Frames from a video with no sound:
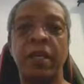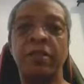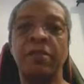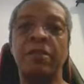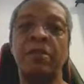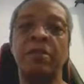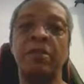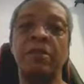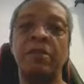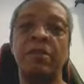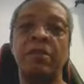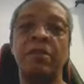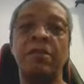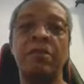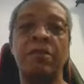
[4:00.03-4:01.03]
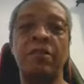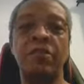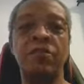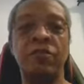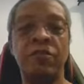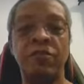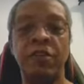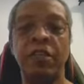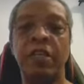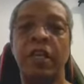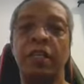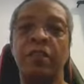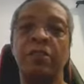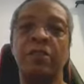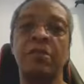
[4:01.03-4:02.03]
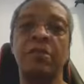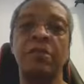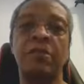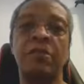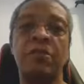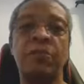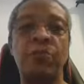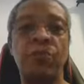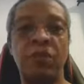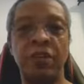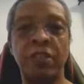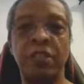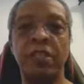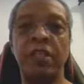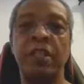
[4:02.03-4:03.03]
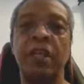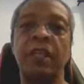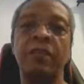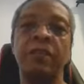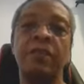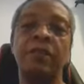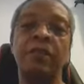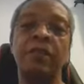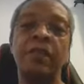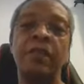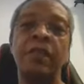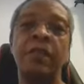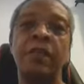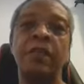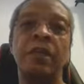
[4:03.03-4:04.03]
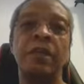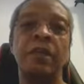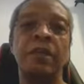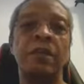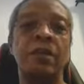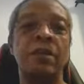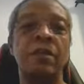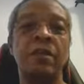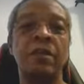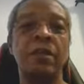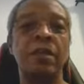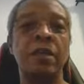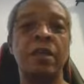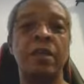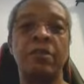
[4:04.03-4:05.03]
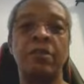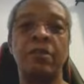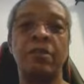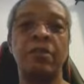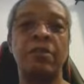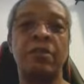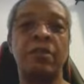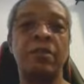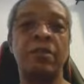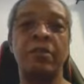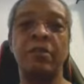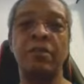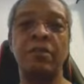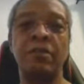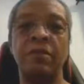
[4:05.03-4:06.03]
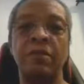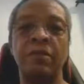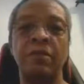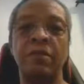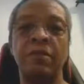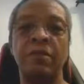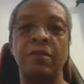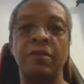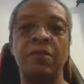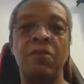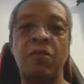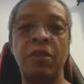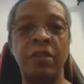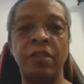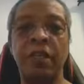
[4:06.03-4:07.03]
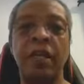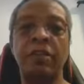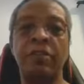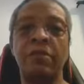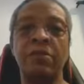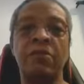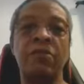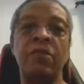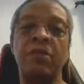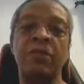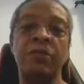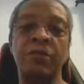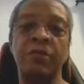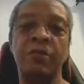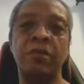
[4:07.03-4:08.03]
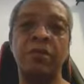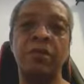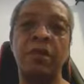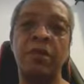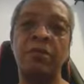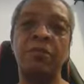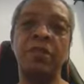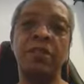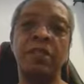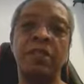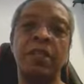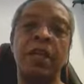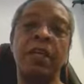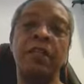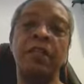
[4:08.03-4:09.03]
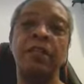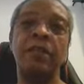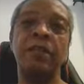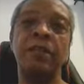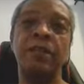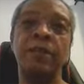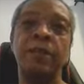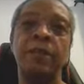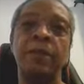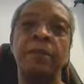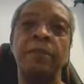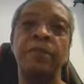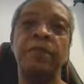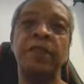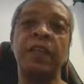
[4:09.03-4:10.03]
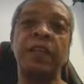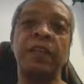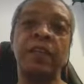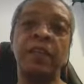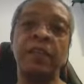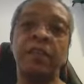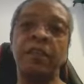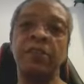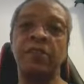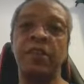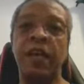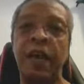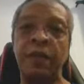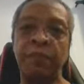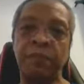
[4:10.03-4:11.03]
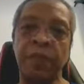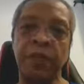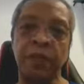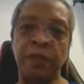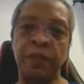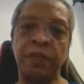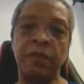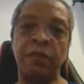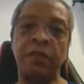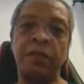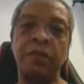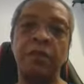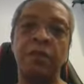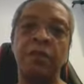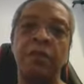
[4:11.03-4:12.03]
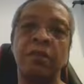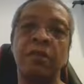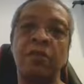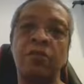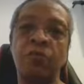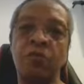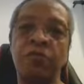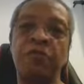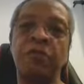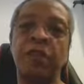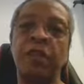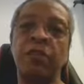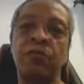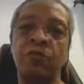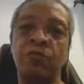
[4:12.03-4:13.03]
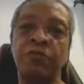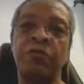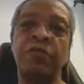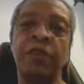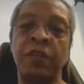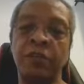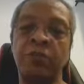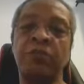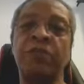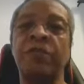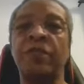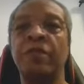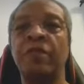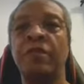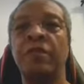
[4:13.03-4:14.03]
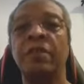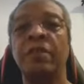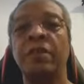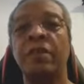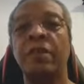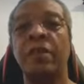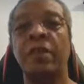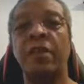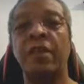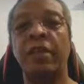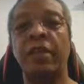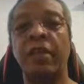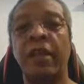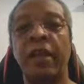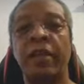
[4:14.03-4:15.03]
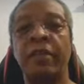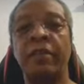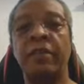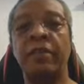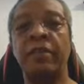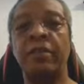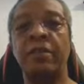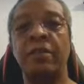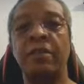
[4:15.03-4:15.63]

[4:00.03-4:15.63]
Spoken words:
cancer or uterine cancer or prostate cancer, you know, or colon cancer, all of those, how is it that these things are happening over and over and over, and